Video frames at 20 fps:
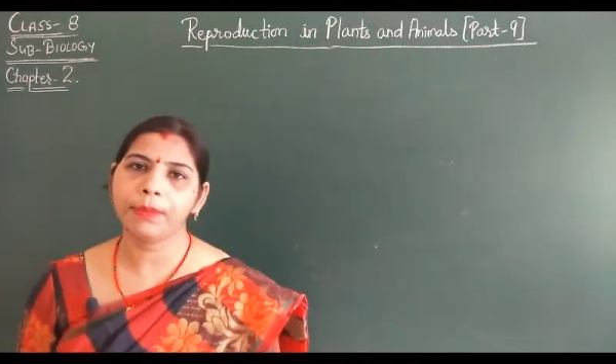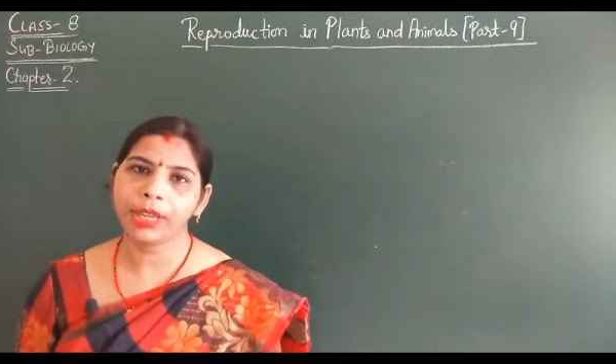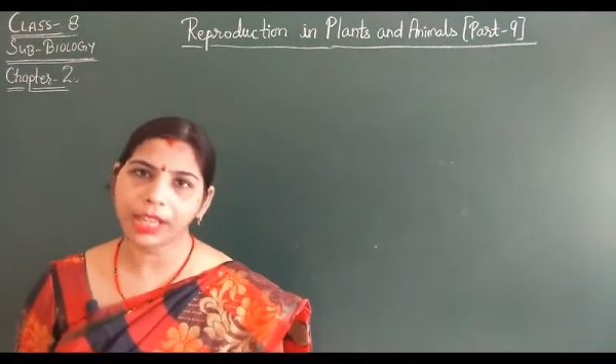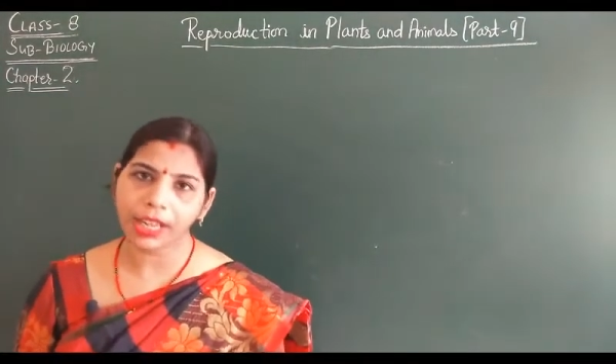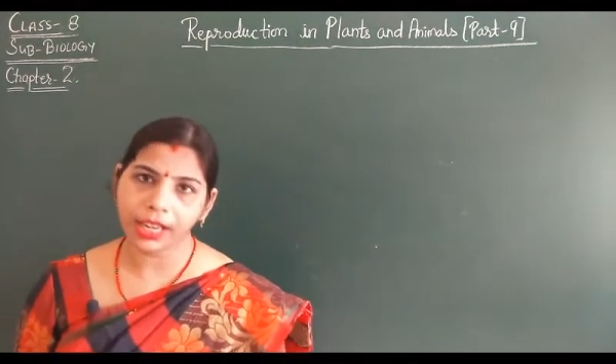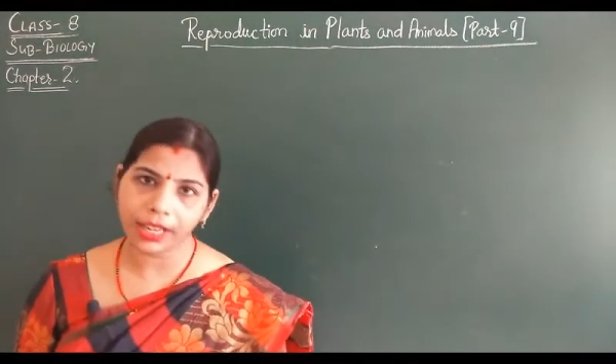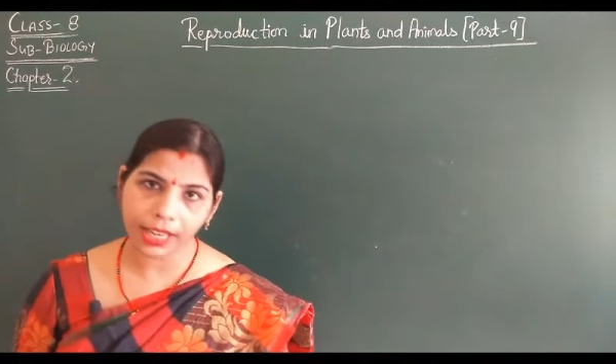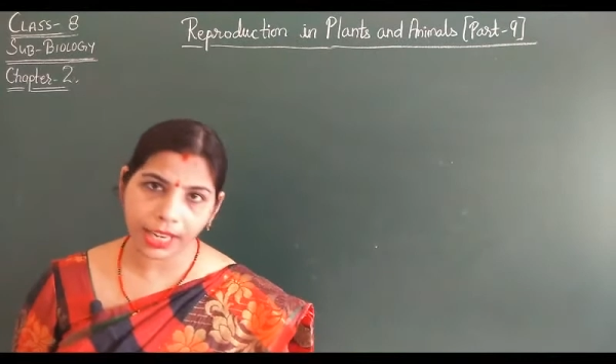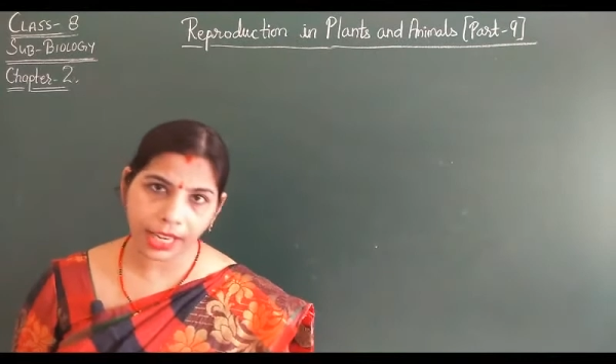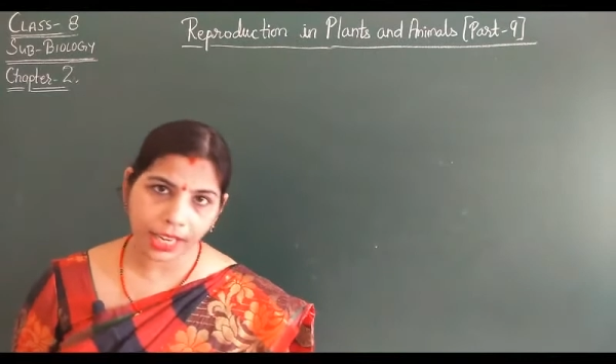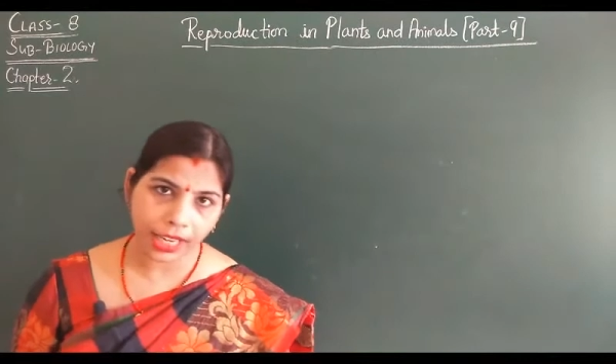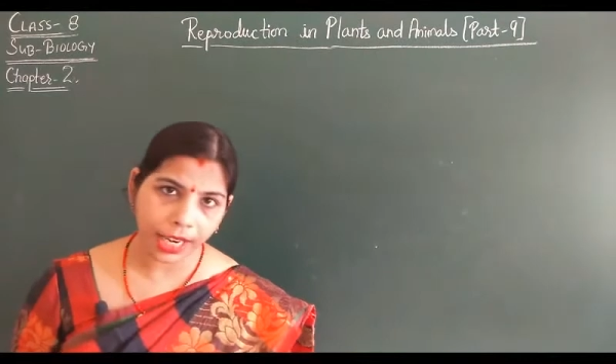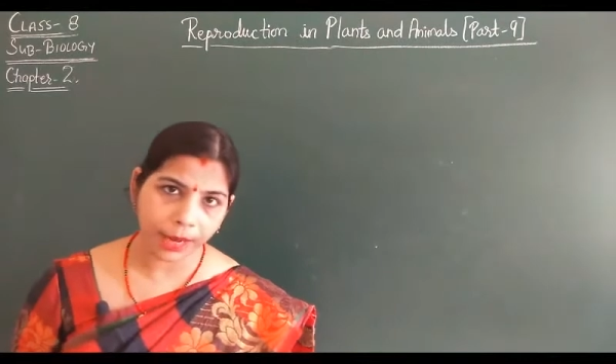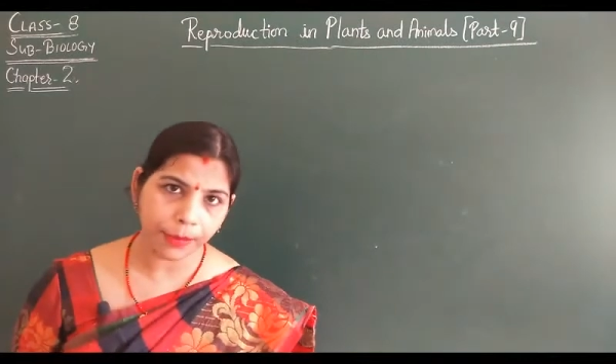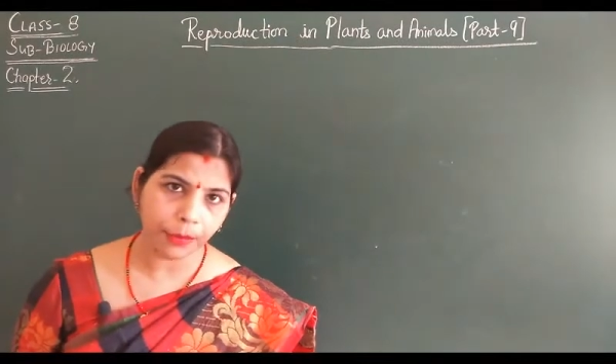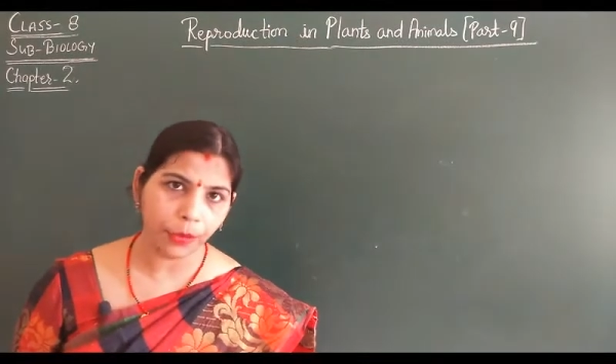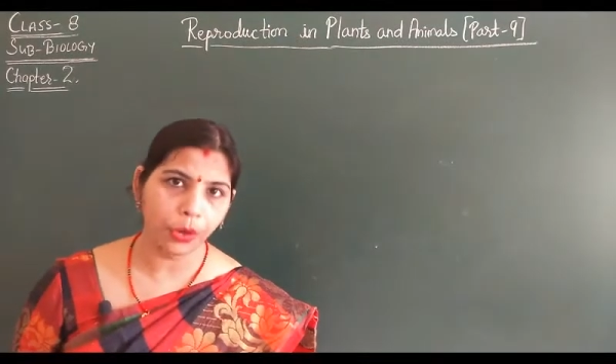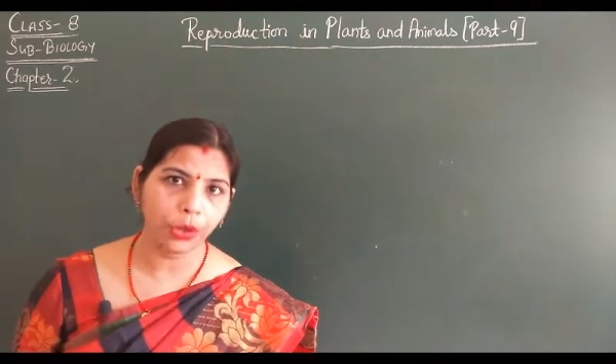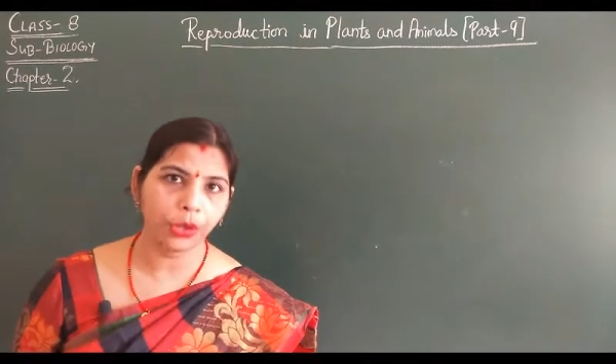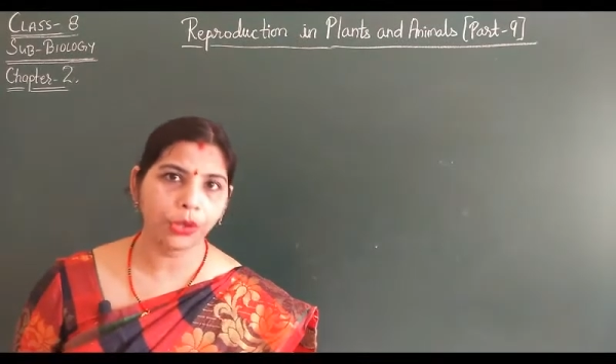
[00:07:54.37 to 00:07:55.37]
but again I
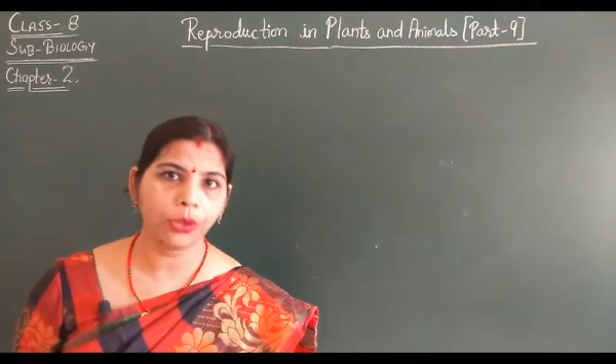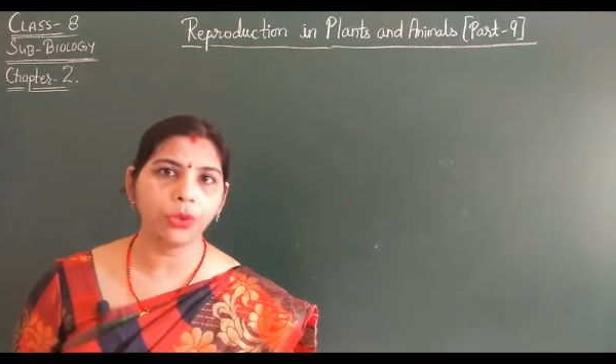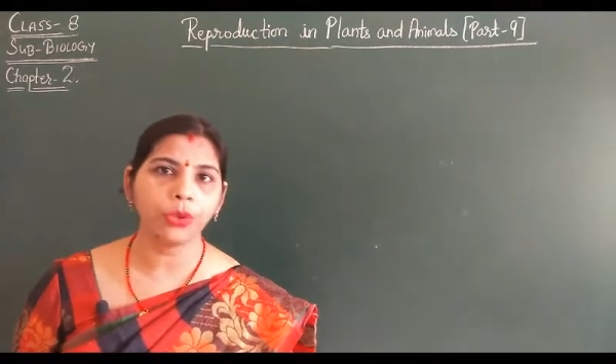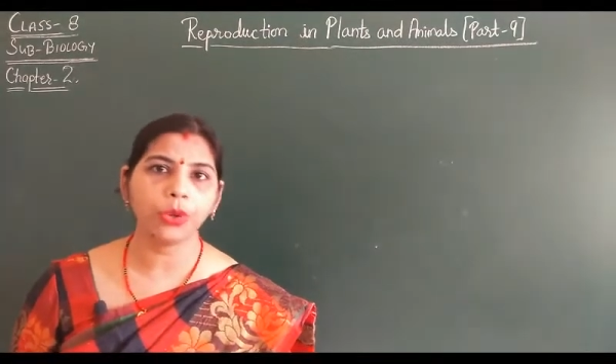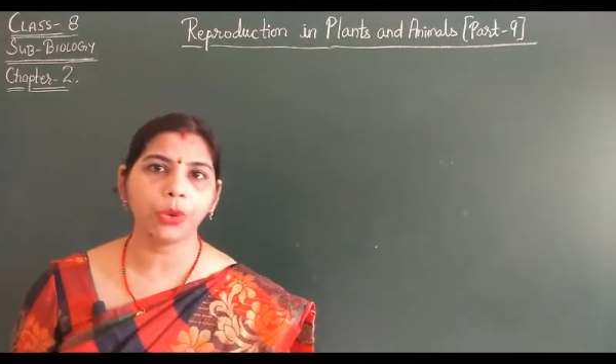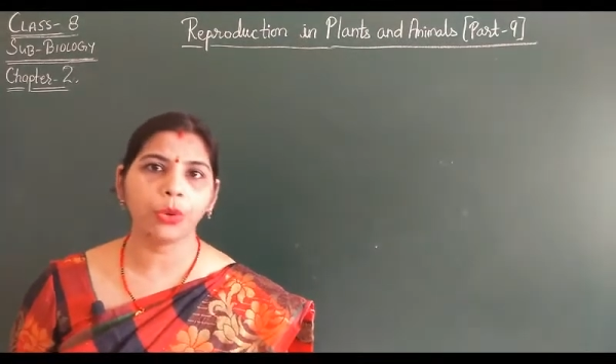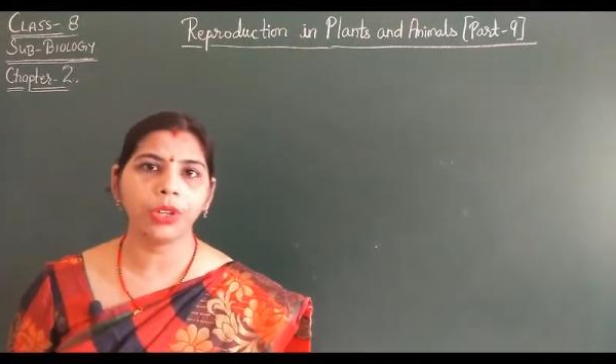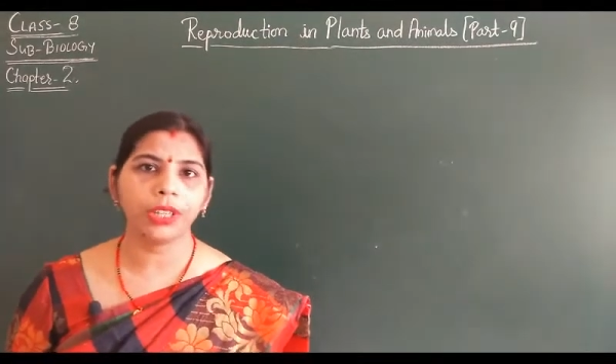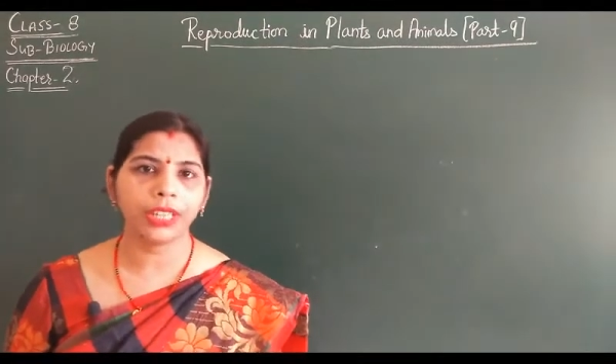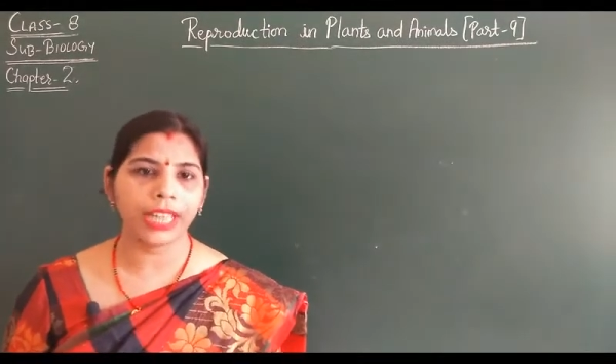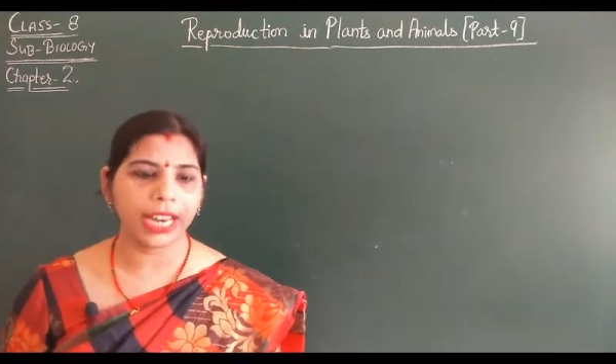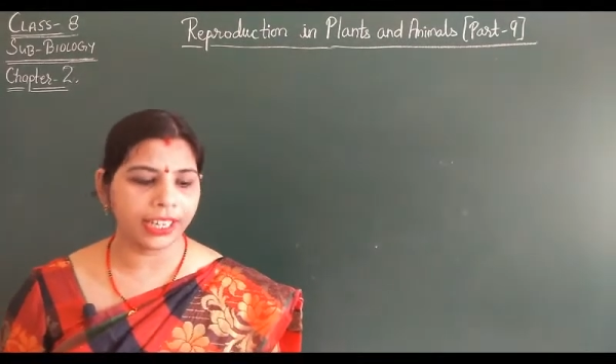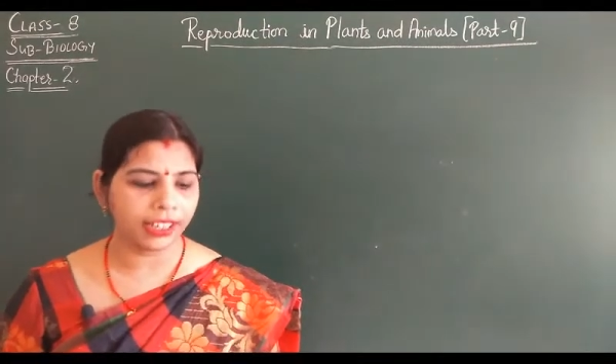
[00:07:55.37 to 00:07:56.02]
am going to told